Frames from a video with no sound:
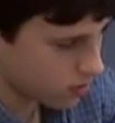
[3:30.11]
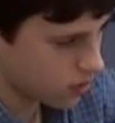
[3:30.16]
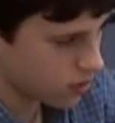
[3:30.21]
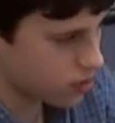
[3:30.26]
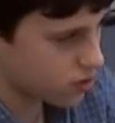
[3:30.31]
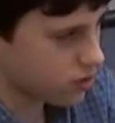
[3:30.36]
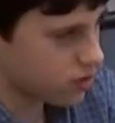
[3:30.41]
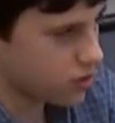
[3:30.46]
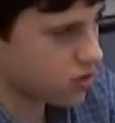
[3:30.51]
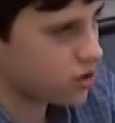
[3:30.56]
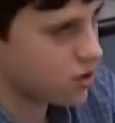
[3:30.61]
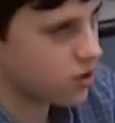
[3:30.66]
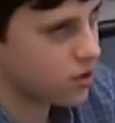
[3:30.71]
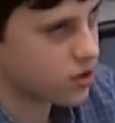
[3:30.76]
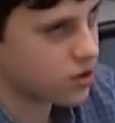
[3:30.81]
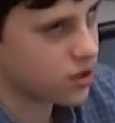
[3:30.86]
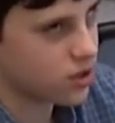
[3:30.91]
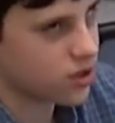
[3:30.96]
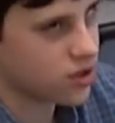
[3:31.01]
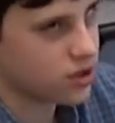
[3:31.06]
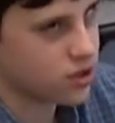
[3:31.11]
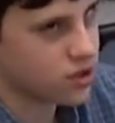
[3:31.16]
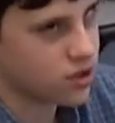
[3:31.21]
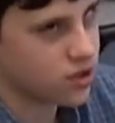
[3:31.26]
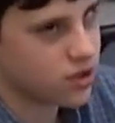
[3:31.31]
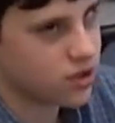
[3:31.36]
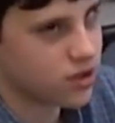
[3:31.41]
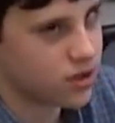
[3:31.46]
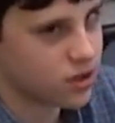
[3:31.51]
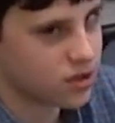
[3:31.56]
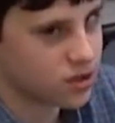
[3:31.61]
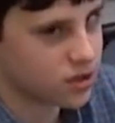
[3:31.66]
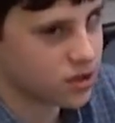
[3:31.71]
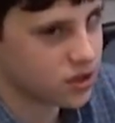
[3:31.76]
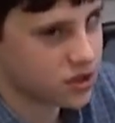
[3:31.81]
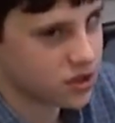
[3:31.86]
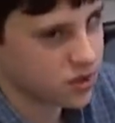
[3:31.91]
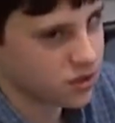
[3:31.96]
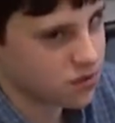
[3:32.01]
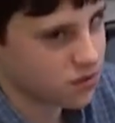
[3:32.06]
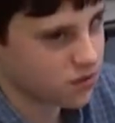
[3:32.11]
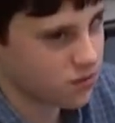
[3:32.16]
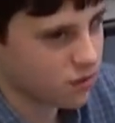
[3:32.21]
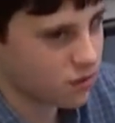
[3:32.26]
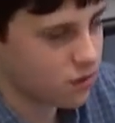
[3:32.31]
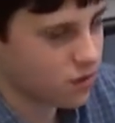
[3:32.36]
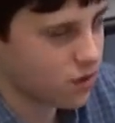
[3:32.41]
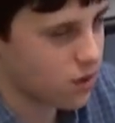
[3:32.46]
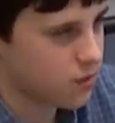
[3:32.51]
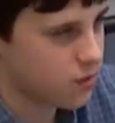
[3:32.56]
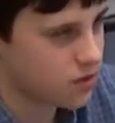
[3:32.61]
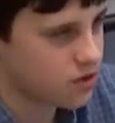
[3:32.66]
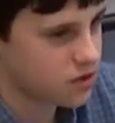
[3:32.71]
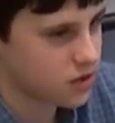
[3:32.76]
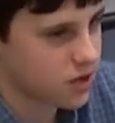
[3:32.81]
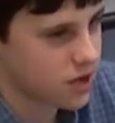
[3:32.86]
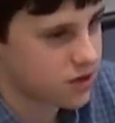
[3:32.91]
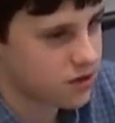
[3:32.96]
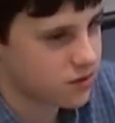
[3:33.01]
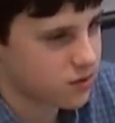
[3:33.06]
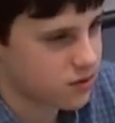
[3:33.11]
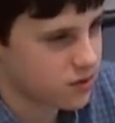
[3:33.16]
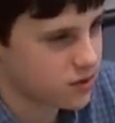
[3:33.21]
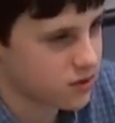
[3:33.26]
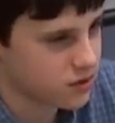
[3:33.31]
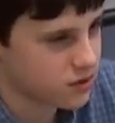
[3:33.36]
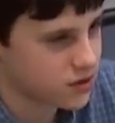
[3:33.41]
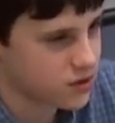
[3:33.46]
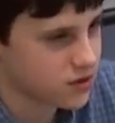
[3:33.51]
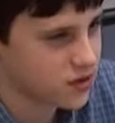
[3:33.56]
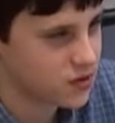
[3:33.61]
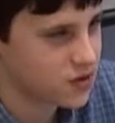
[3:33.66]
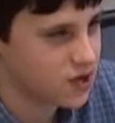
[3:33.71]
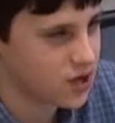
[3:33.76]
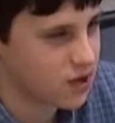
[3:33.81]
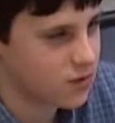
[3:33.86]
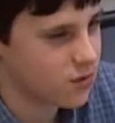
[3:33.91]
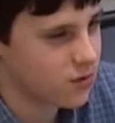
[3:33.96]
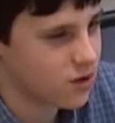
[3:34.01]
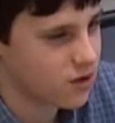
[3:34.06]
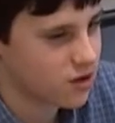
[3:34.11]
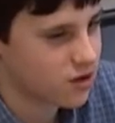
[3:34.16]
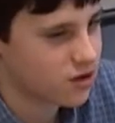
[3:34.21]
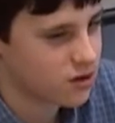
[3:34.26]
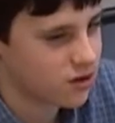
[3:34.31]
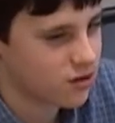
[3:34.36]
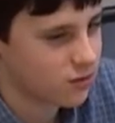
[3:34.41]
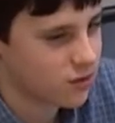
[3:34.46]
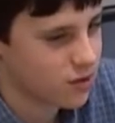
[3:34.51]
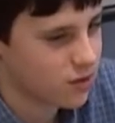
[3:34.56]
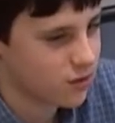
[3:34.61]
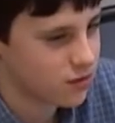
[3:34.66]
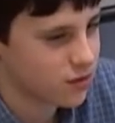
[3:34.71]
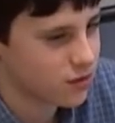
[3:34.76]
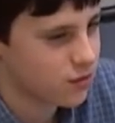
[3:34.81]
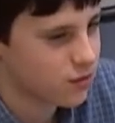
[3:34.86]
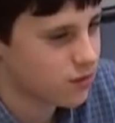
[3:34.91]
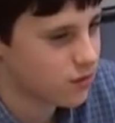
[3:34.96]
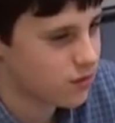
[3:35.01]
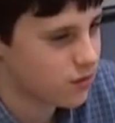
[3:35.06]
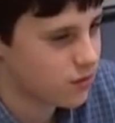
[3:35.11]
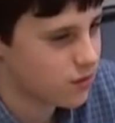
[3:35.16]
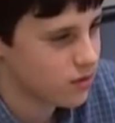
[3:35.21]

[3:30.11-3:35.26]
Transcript: Okay, so this is this. It, it says 101 was the last one. So is this check 100, 102?